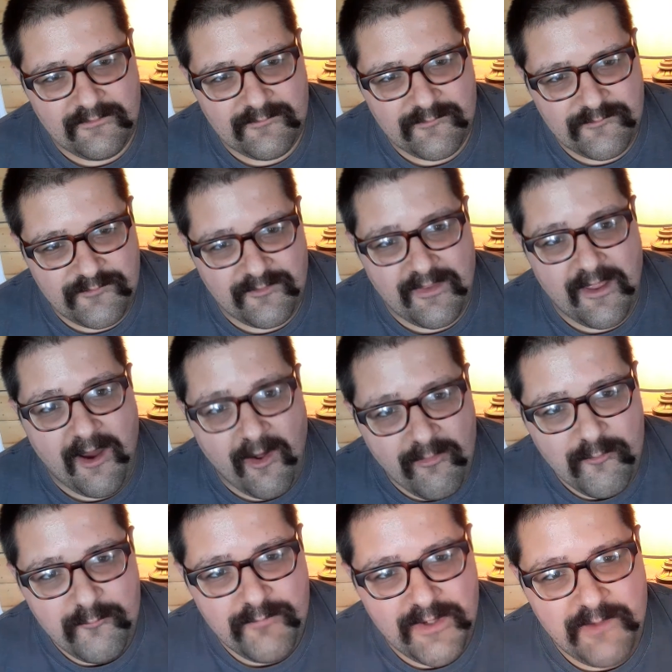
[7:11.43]
so that
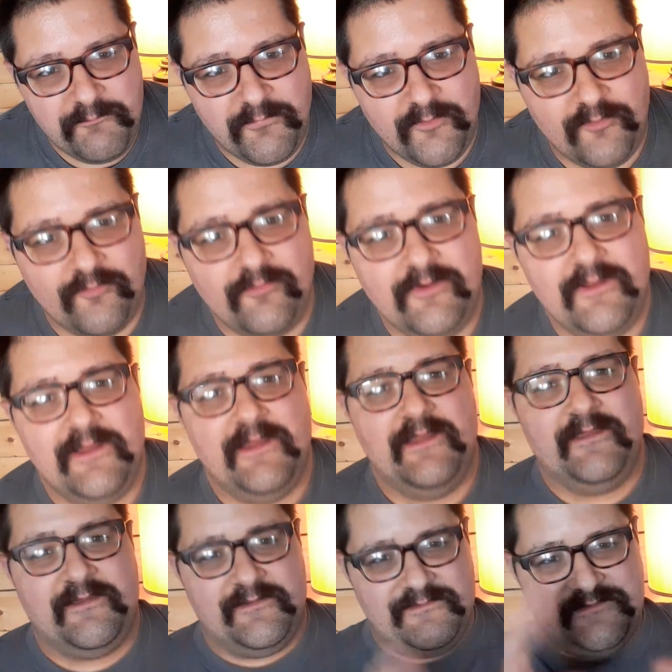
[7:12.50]
other people
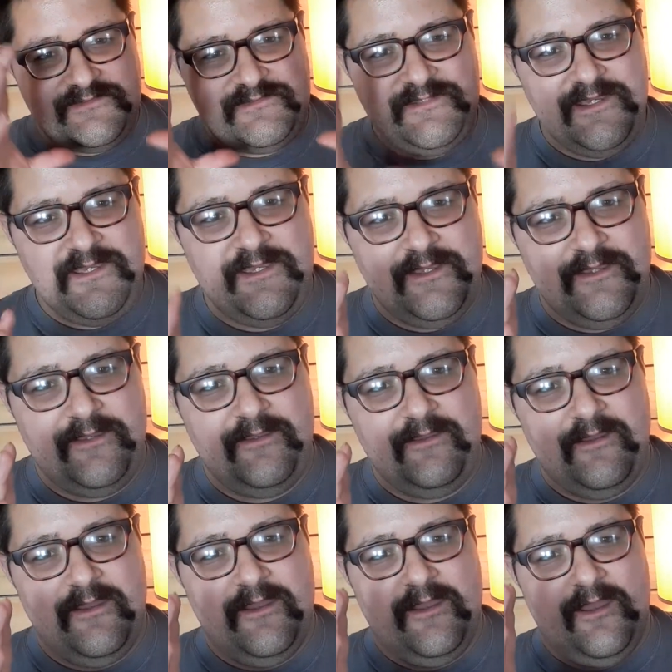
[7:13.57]
can see
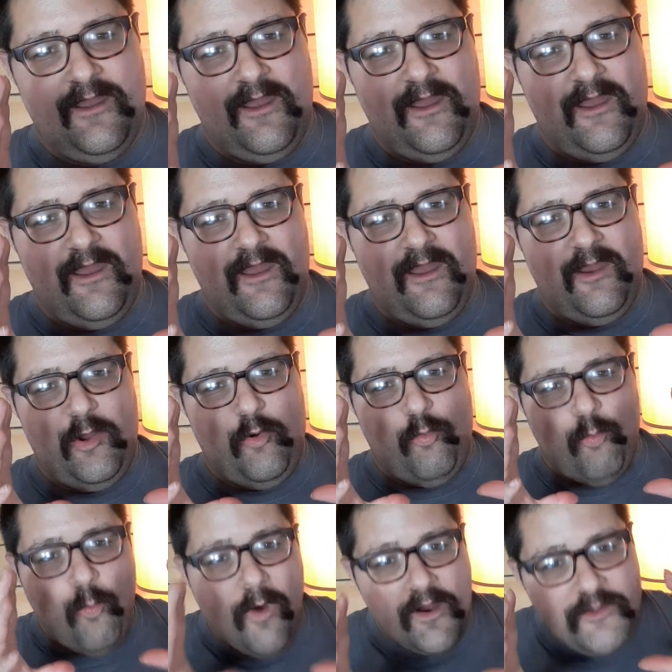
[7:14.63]

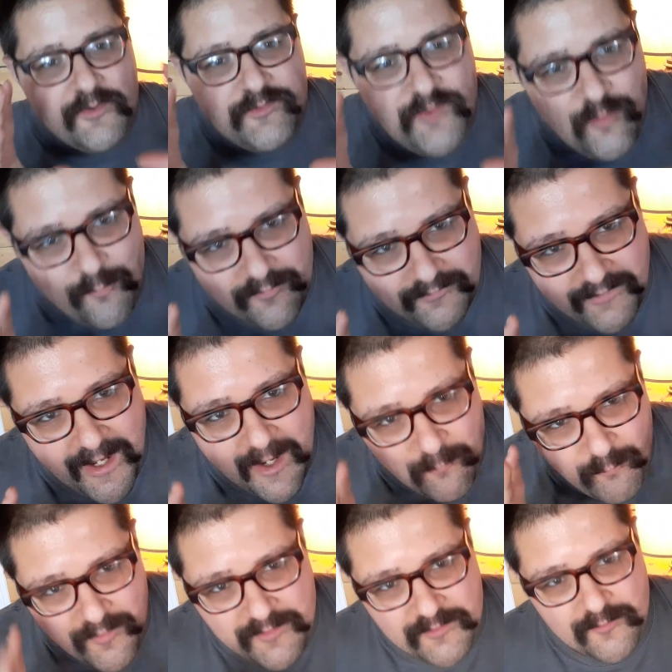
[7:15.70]
what you're doing and
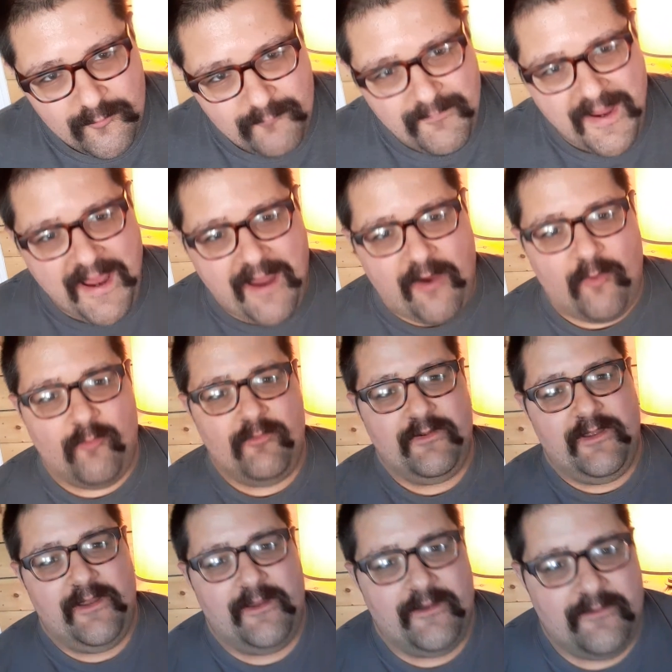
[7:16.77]
what you're about.
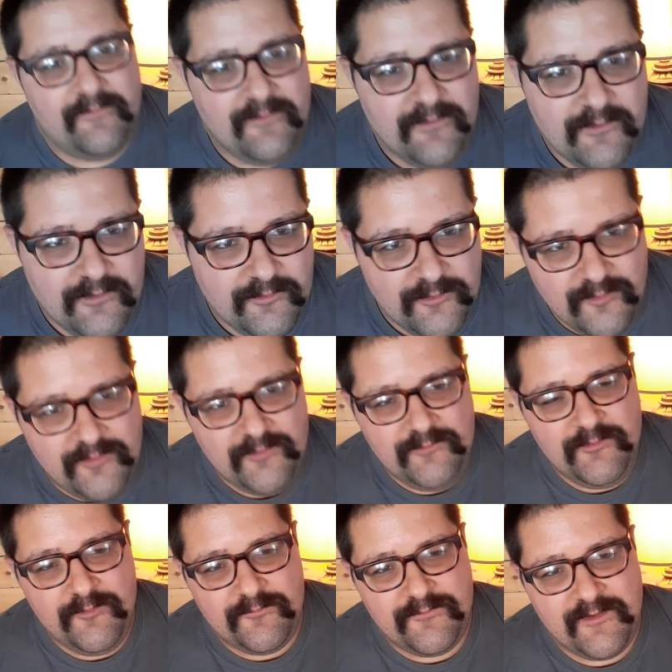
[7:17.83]
And you can
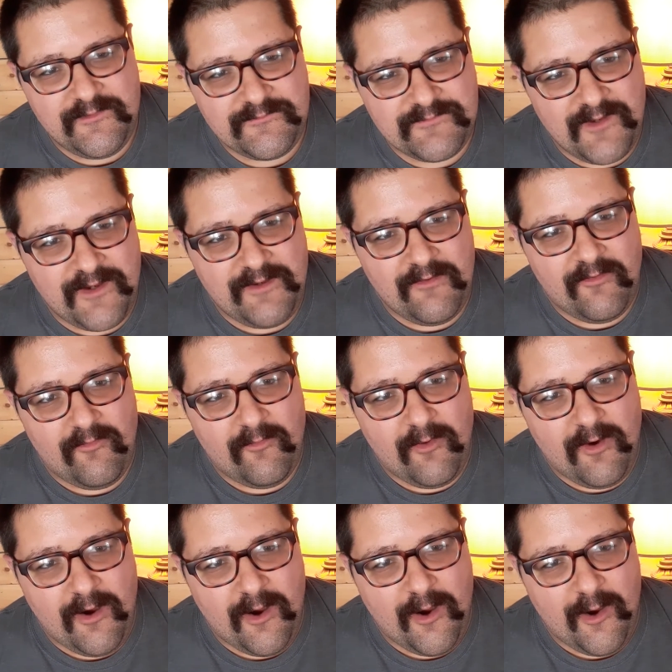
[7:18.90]
do things like
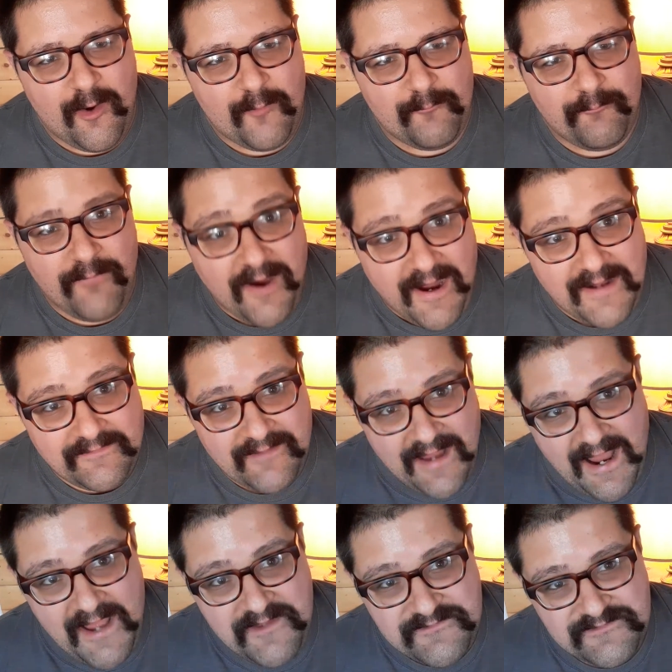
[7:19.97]

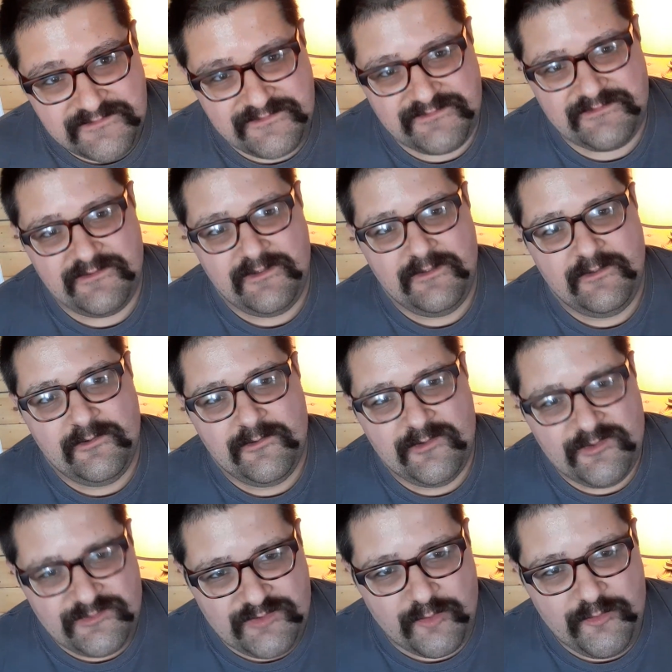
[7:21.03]
podcasts.
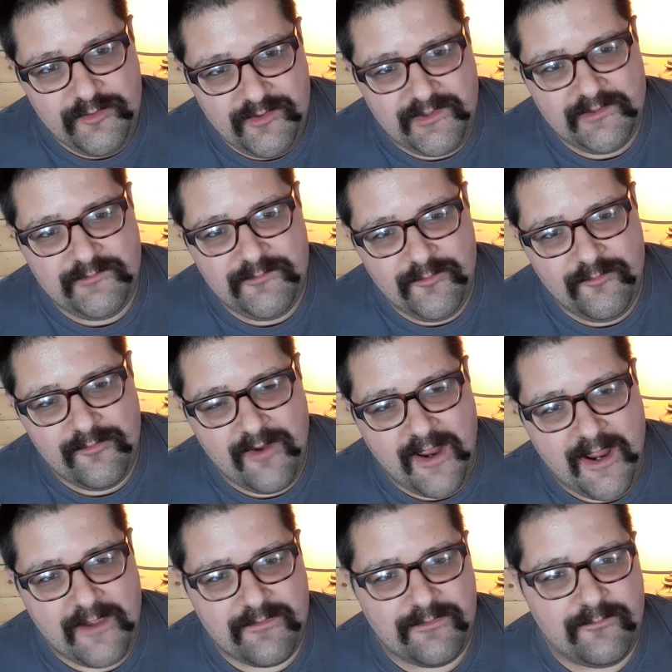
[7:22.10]
So you can do
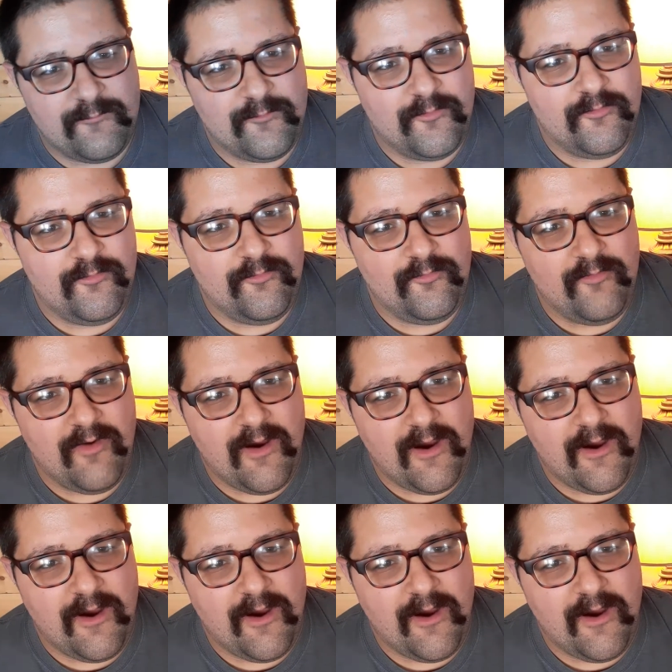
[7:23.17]
that through